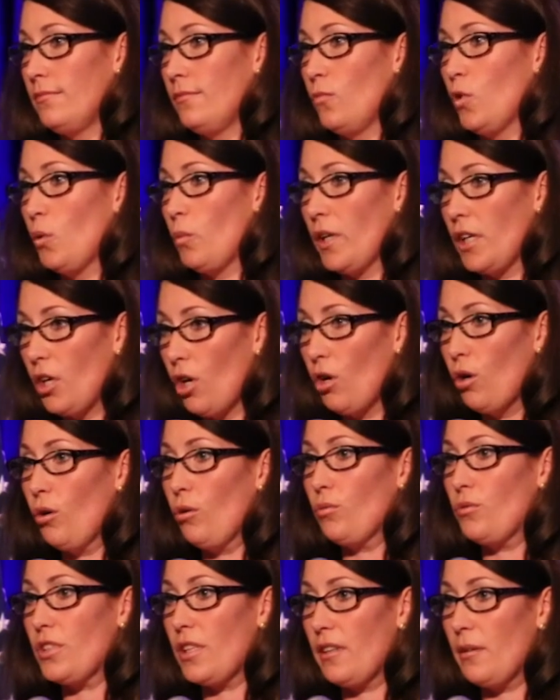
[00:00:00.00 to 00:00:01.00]
When we
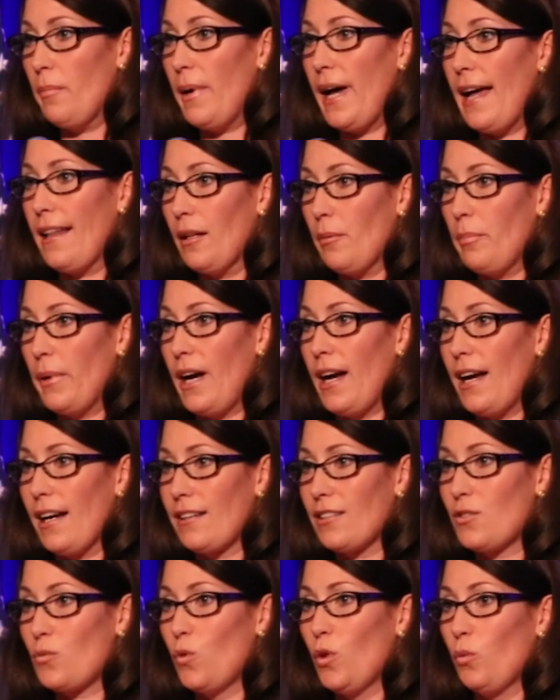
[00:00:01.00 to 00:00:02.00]
go to the ballot
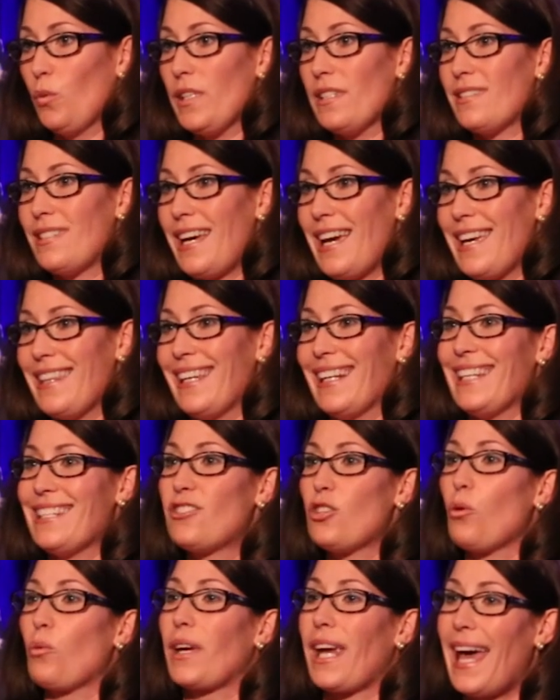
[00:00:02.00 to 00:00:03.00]
box, will we say that
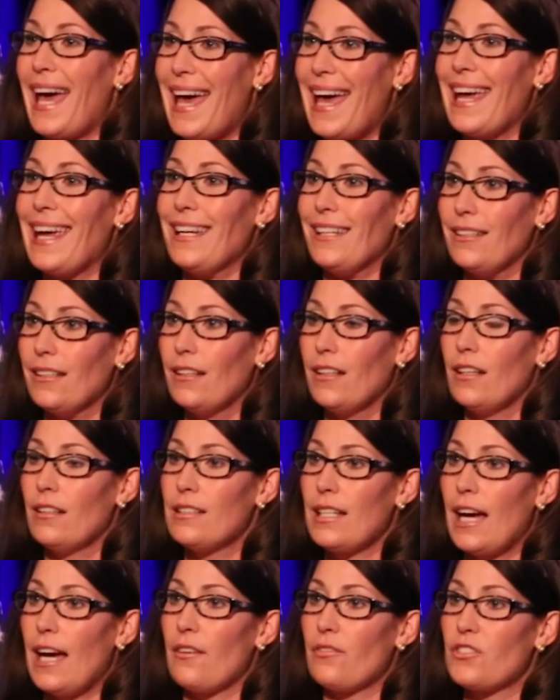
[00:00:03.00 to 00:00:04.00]
it's okay
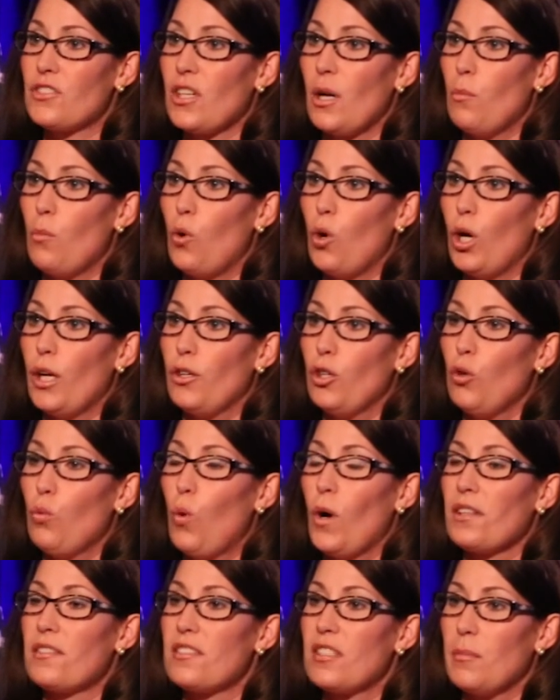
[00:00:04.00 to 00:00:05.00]
to have someone who
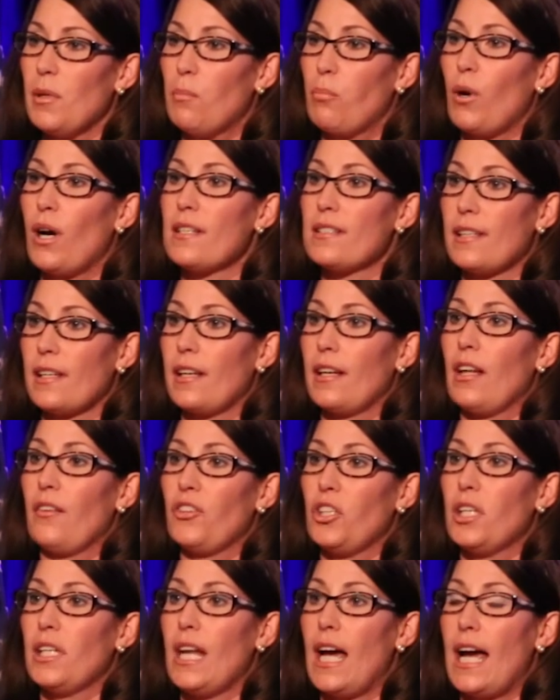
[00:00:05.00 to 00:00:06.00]
wants to be President of
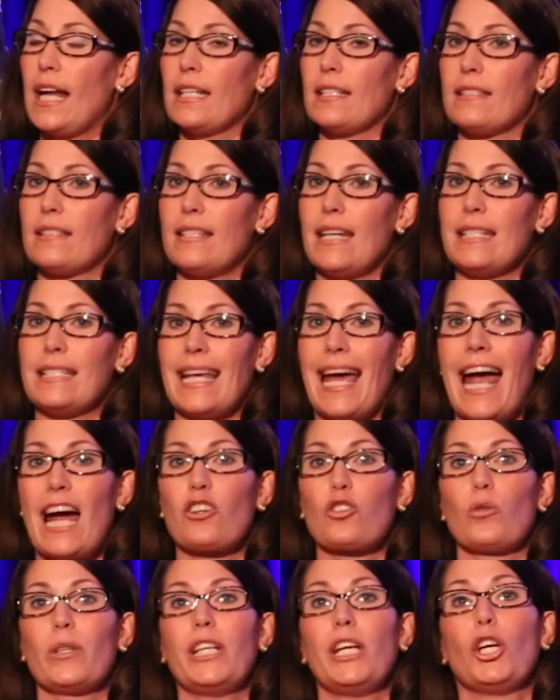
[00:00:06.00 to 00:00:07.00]
the United States
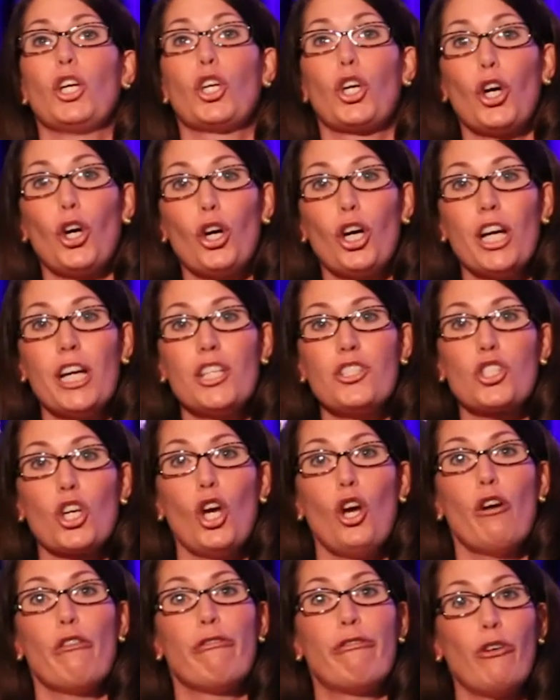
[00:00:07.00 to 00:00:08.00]
actually encourage
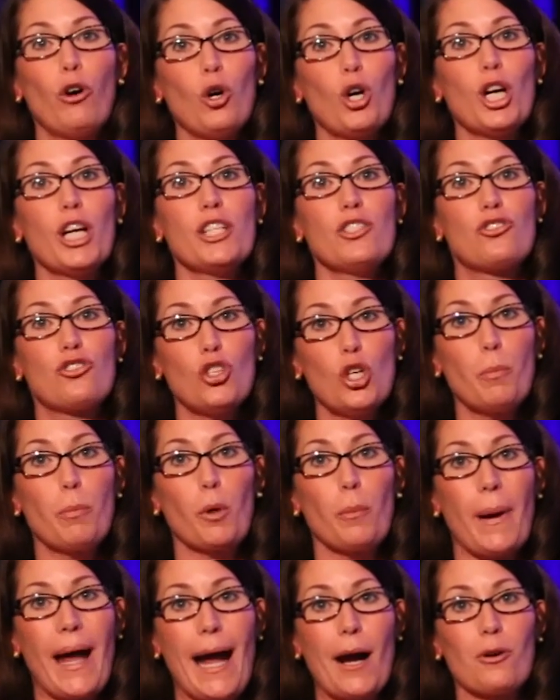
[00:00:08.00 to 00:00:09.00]
foreign
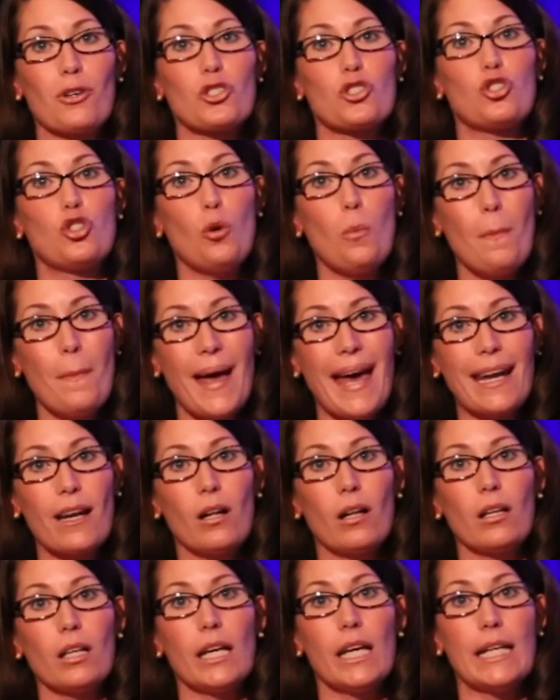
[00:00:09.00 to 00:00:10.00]
superpowers to
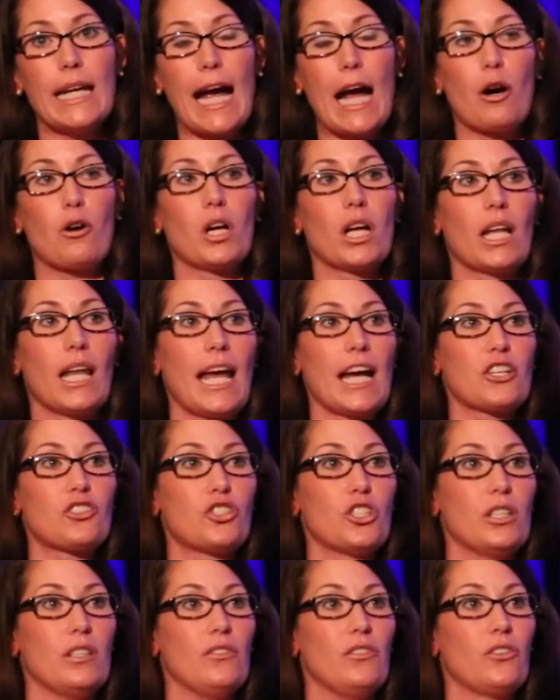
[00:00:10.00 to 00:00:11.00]
meddle in our
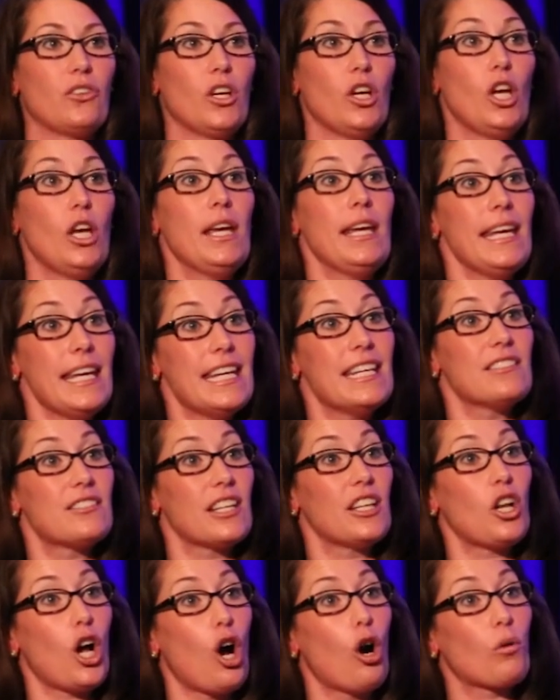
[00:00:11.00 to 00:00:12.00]
elections? Is
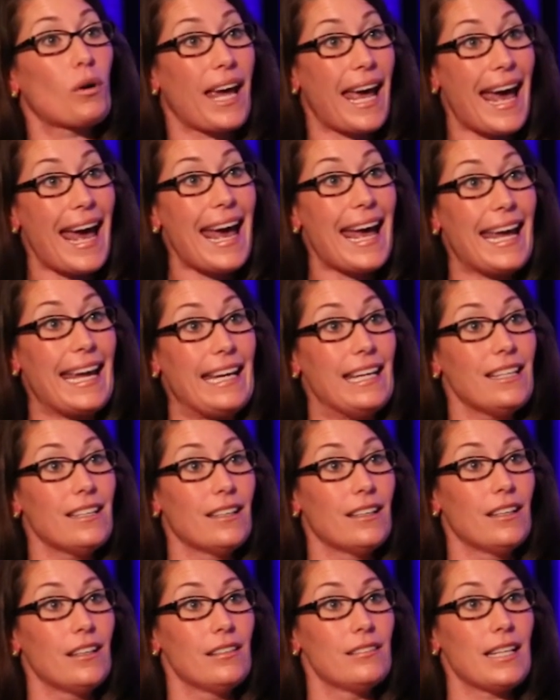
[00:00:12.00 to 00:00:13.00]
it okay
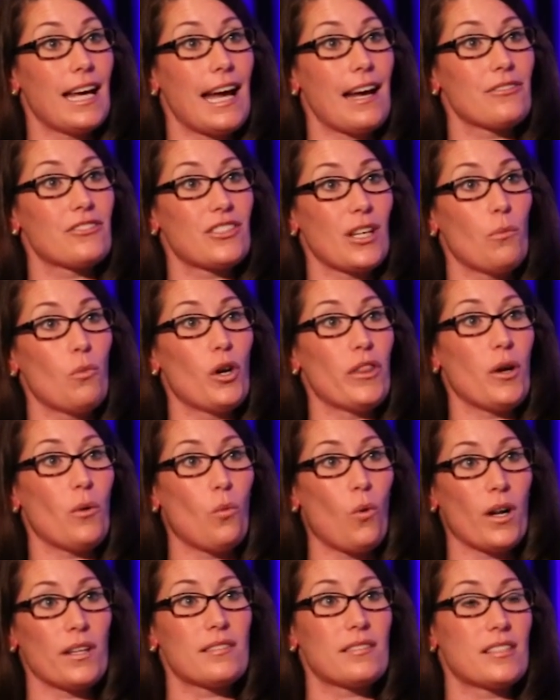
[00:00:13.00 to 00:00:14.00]
to have someone that
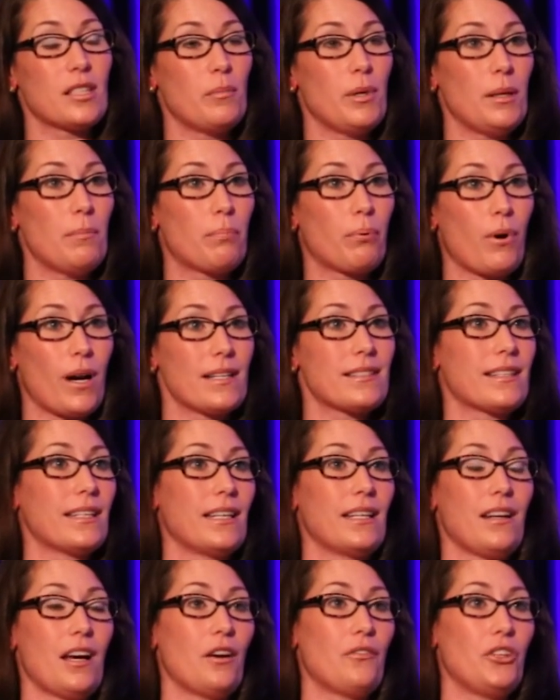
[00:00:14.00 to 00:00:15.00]
wants to be
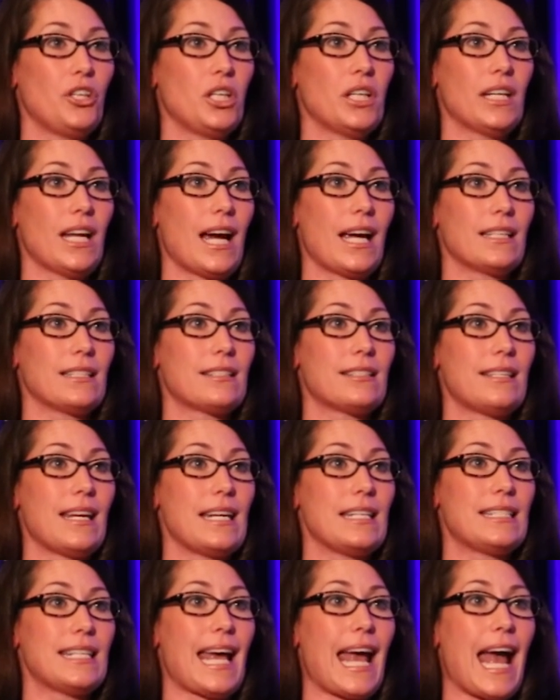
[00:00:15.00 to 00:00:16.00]
President of the United States